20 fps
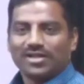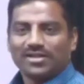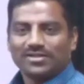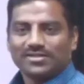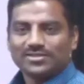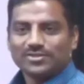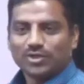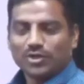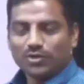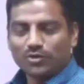
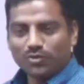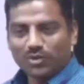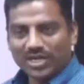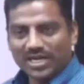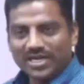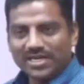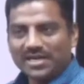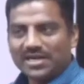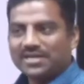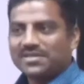So you have to
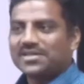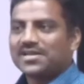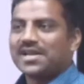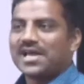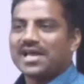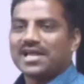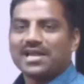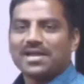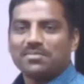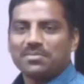rewrite the
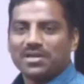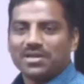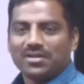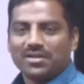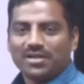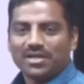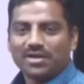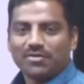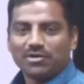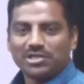diagram
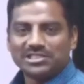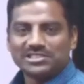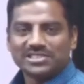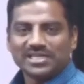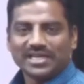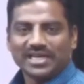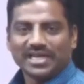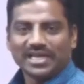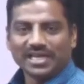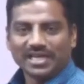once
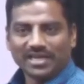again.